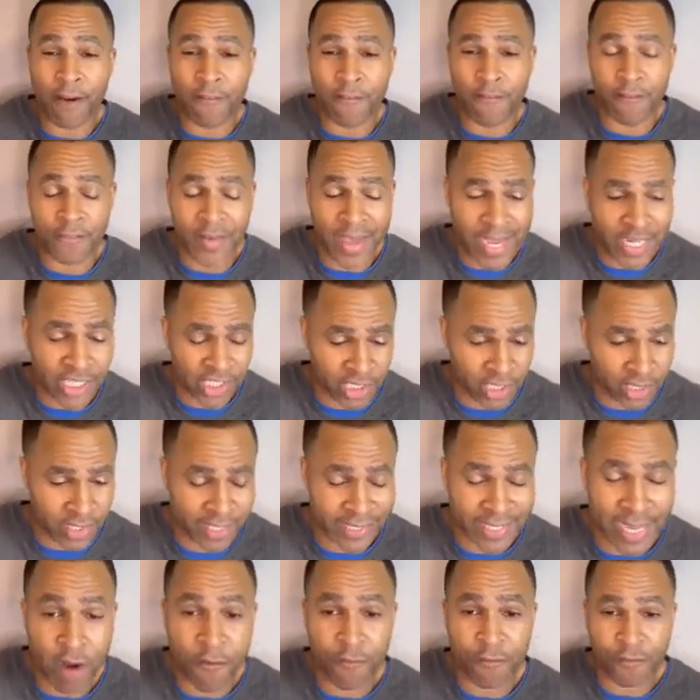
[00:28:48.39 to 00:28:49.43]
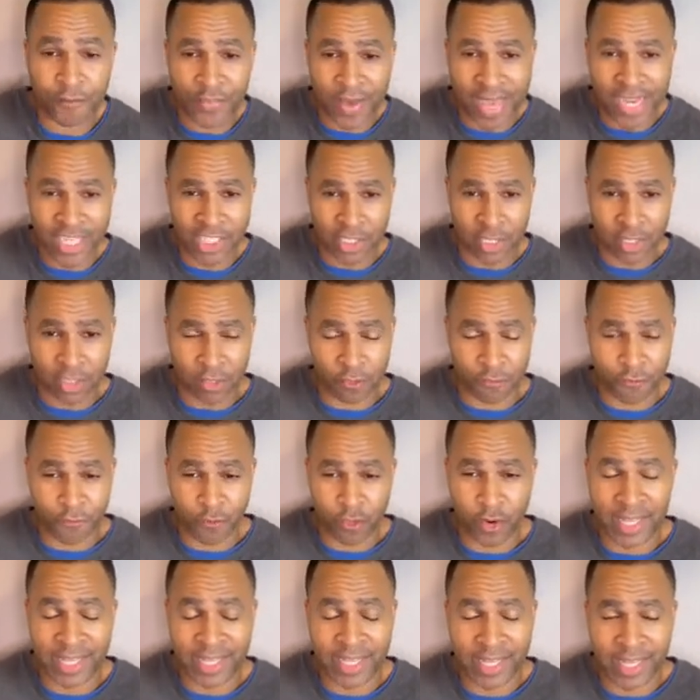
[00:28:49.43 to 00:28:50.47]
Salvation is a free
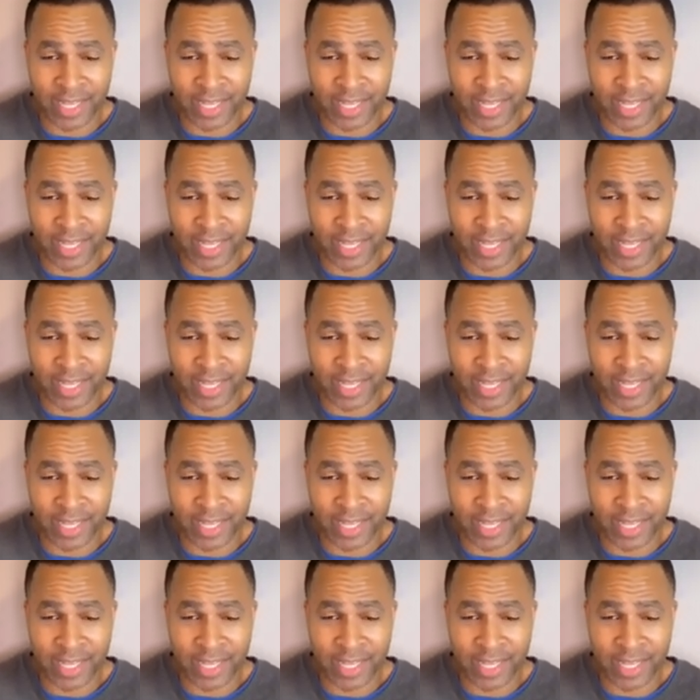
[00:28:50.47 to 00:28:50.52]
gift.